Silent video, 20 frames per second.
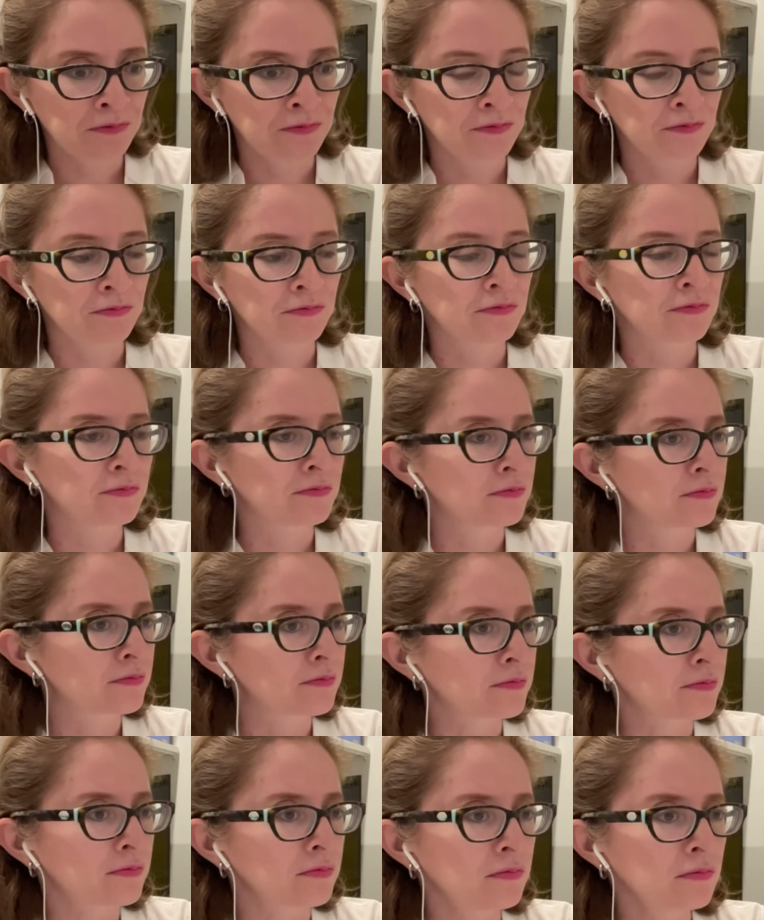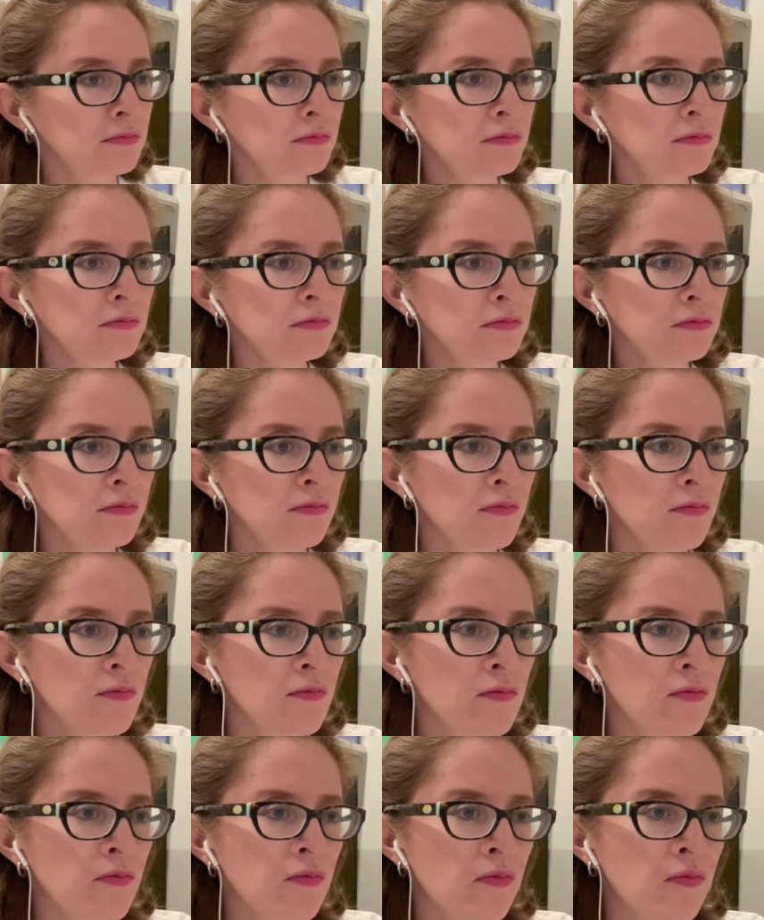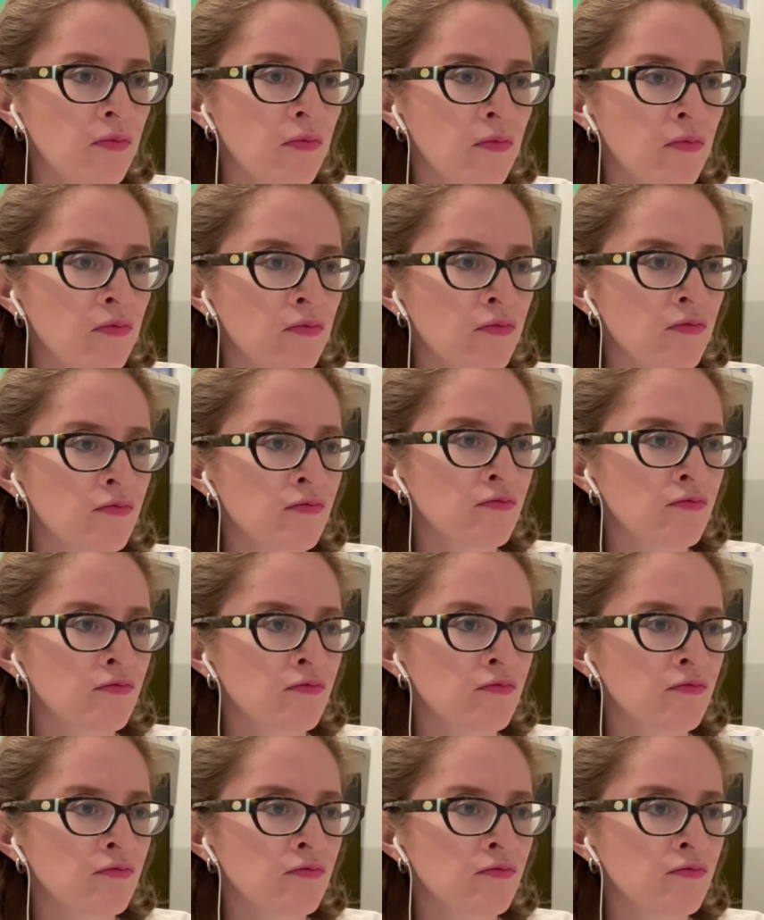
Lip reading: (silence)